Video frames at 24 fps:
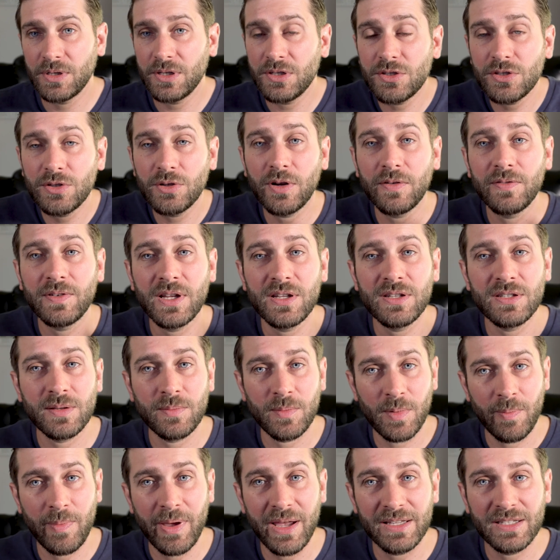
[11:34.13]
These two have done
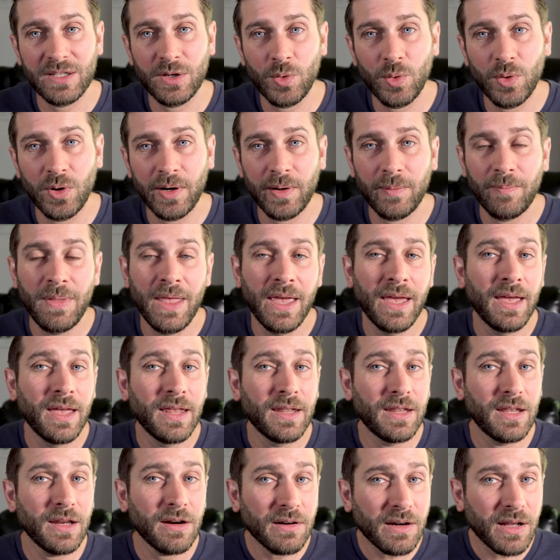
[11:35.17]
some amazing work.
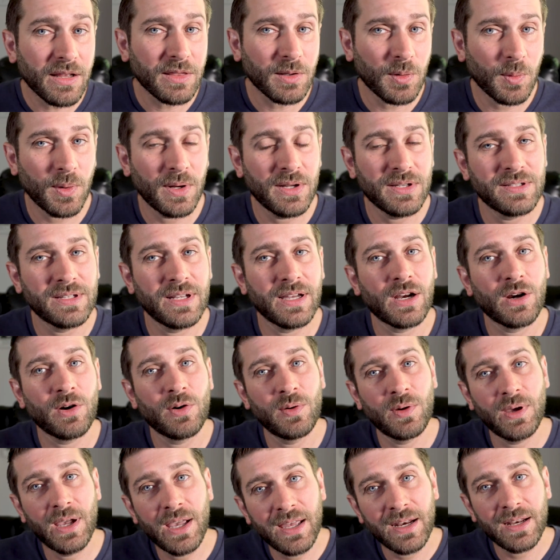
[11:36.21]
They are not the ones that
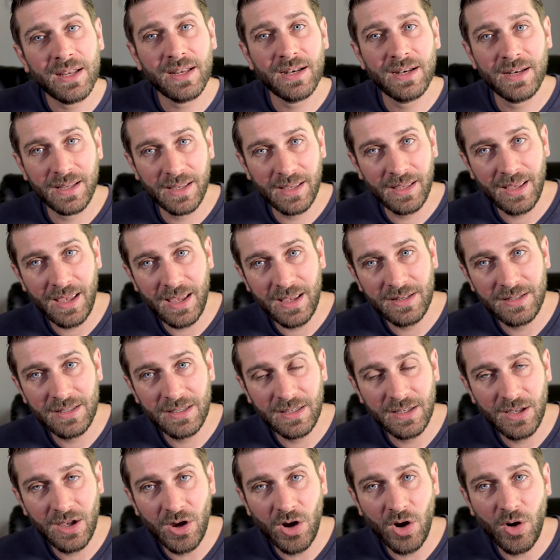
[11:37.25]
created
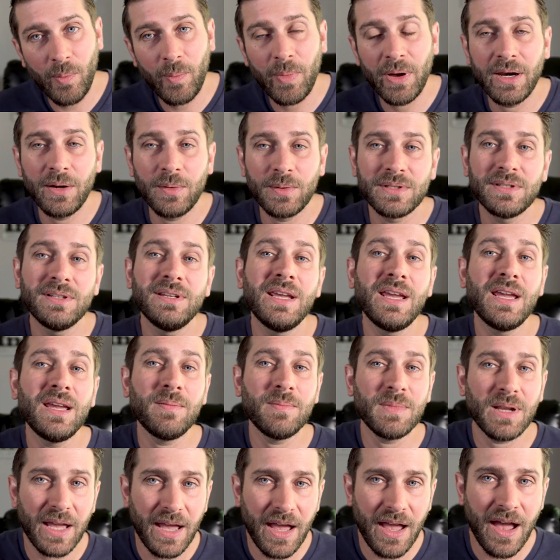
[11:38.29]
KTO, but it was
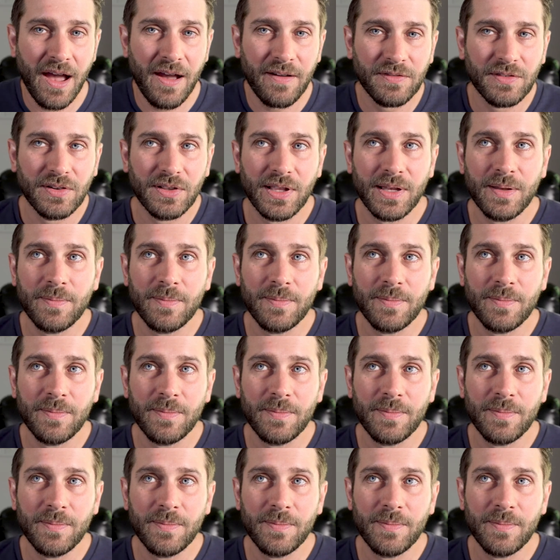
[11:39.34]
named after